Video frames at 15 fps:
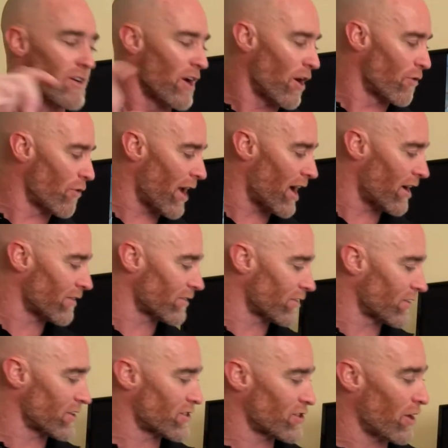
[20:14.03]
around
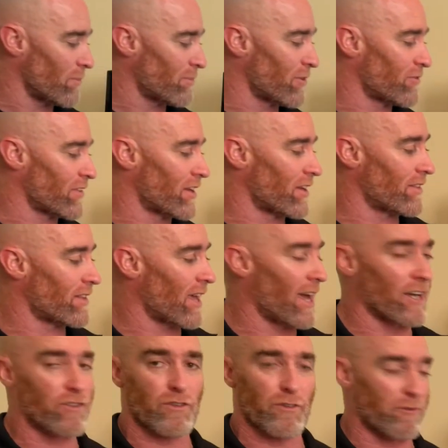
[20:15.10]
the top of the
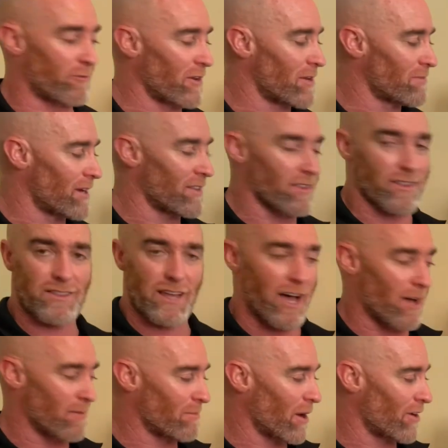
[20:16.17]
actual femur, the
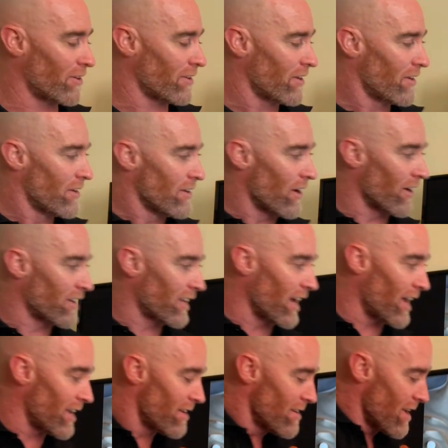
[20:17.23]
thigh bone,
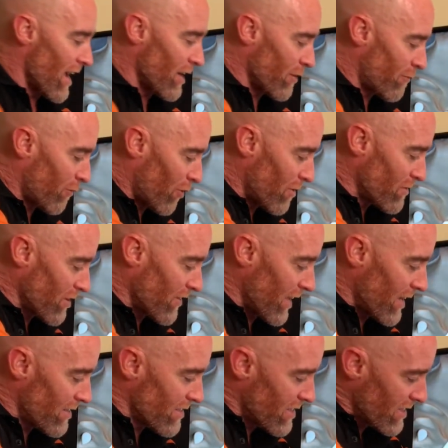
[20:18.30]
okay? And it forms on the
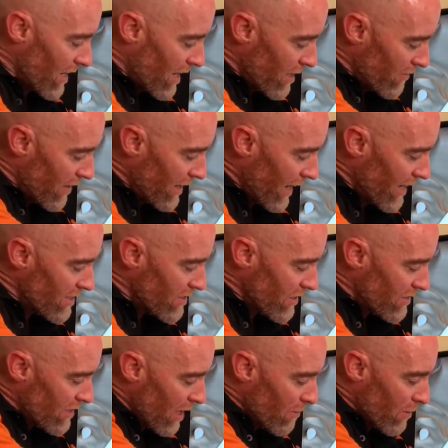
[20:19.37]
inside of that
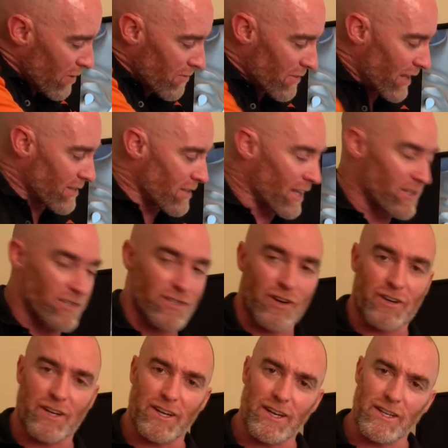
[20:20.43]
acetabulum, that
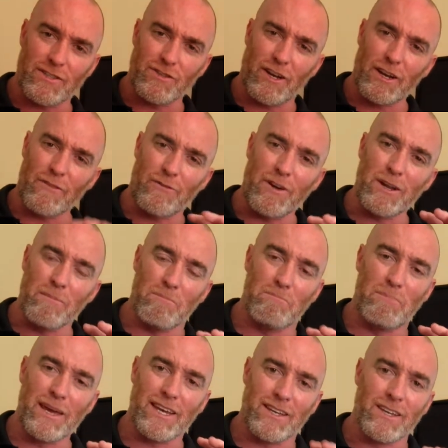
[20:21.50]
socket. And it's not a very
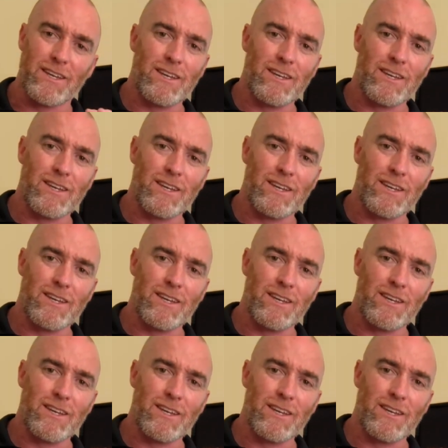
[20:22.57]
big